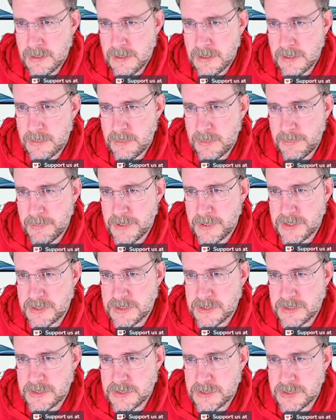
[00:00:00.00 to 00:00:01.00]

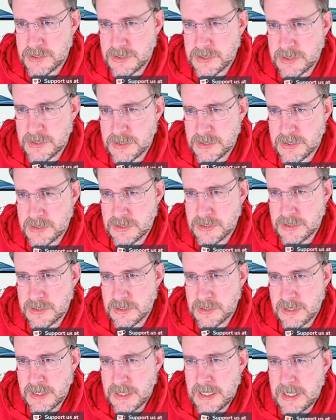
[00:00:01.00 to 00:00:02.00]
Equipment.
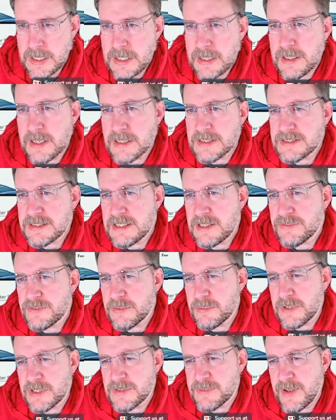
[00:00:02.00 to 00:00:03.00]
Yeah, I still have
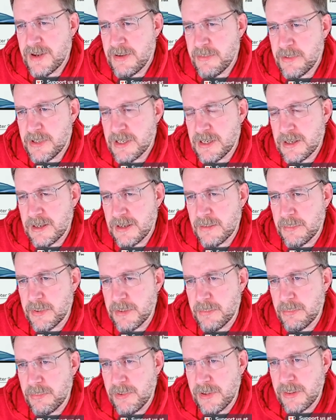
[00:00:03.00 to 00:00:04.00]
to experiment a little bit
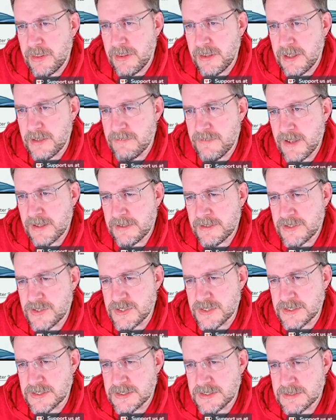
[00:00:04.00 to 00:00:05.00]
with the
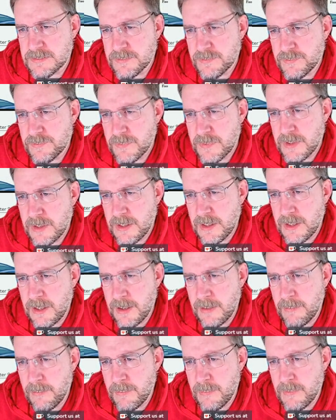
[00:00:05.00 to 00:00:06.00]
advantages.
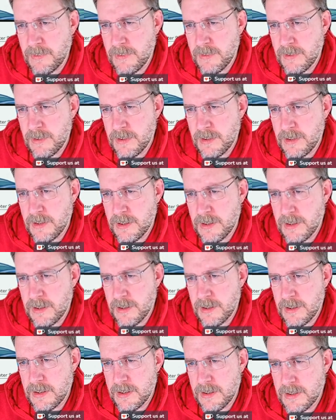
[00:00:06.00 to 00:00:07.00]
Um,
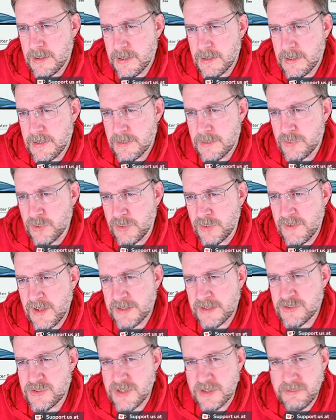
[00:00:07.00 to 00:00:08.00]
so
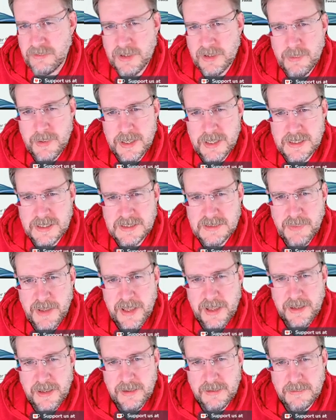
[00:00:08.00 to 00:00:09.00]
advantage that require a
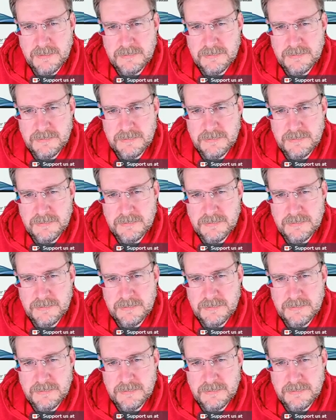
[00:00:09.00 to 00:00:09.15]
spell.